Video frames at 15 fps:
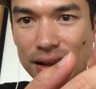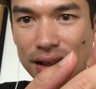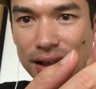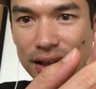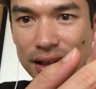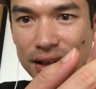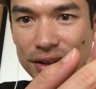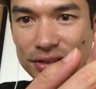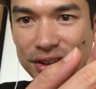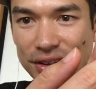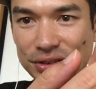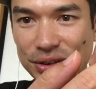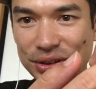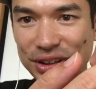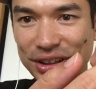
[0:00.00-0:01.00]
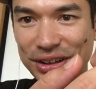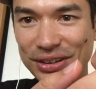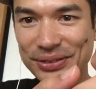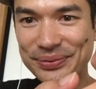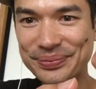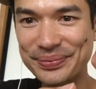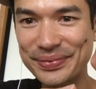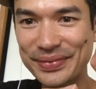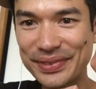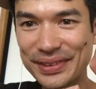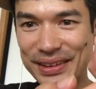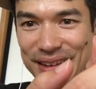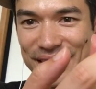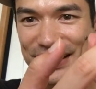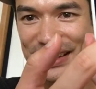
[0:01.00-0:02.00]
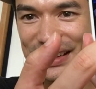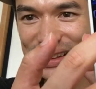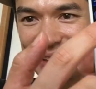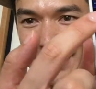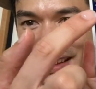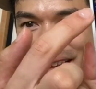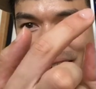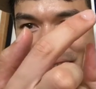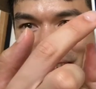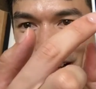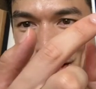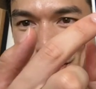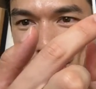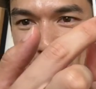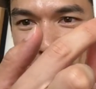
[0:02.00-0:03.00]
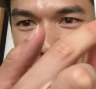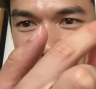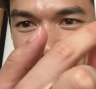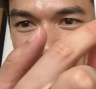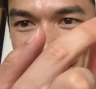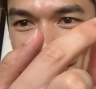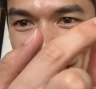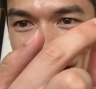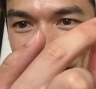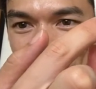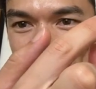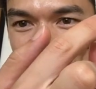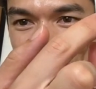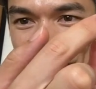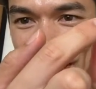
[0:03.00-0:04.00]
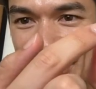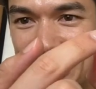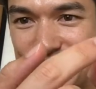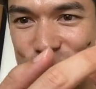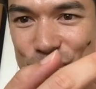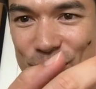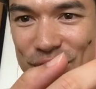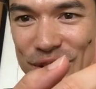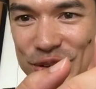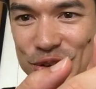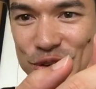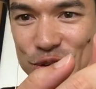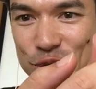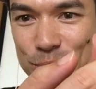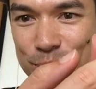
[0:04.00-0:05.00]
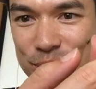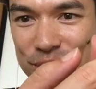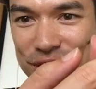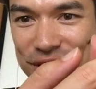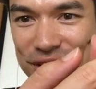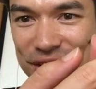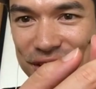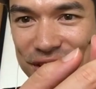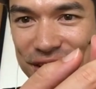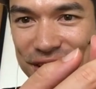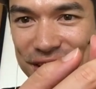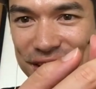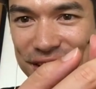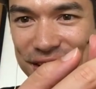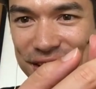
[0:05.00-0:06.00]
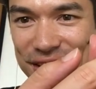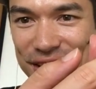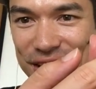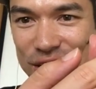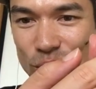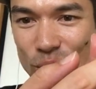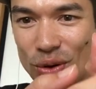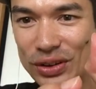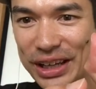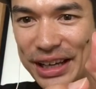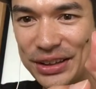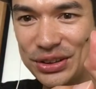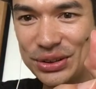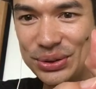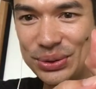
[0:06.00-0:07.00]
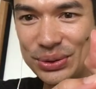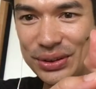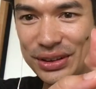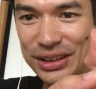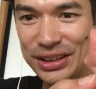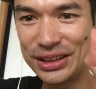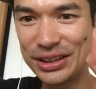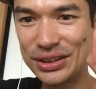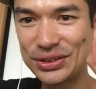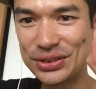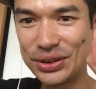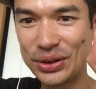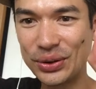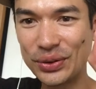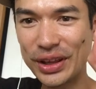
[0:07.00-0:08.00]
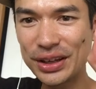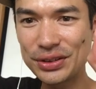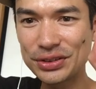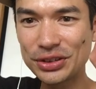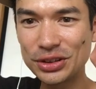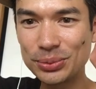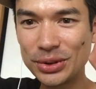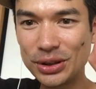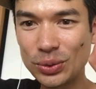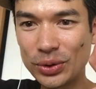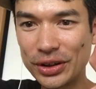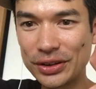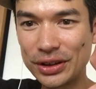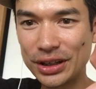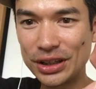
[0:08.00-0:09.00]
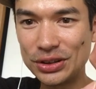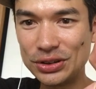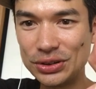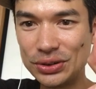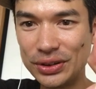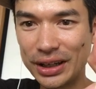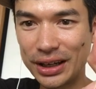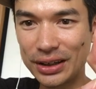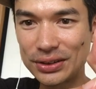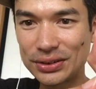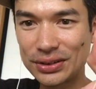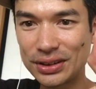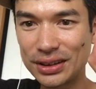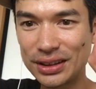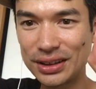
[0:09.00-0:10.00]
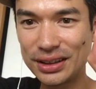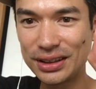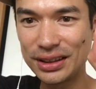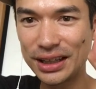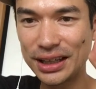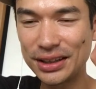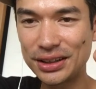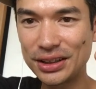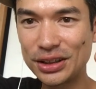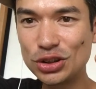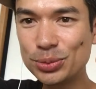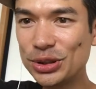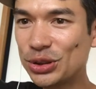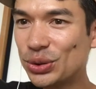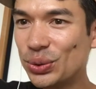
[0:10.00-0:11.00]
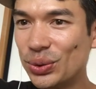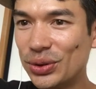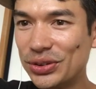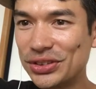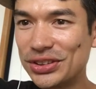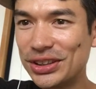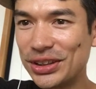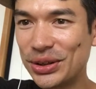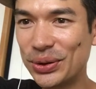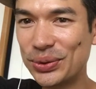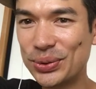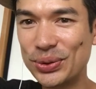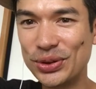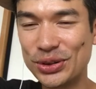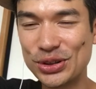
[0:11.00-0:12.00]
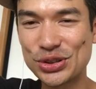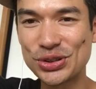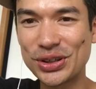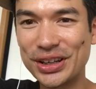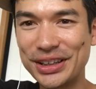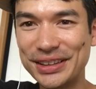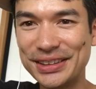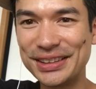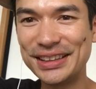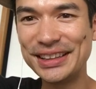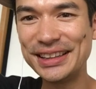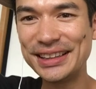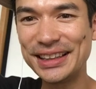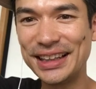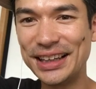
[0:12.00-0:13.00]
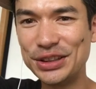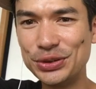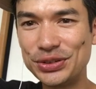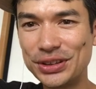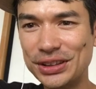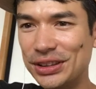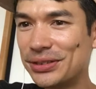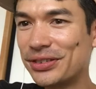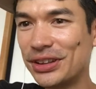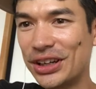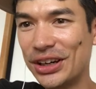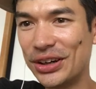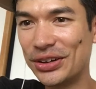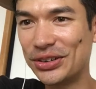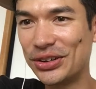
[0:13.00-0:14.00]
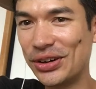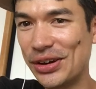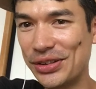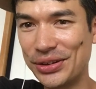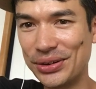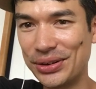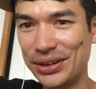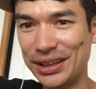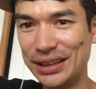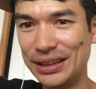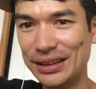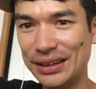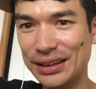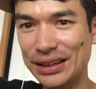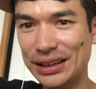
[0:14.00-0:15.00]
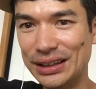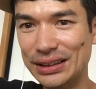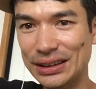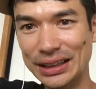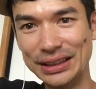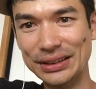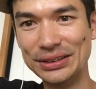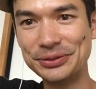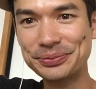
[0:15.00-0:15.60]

uh, Cecil here. Uh, I do want the Excalibur. I do want to put it on uh, Orlandeau. So that is going to be the one that I do next. And uh, it'll be cool to go through the Earth Shrine uh, using a different character other than uh, Lid.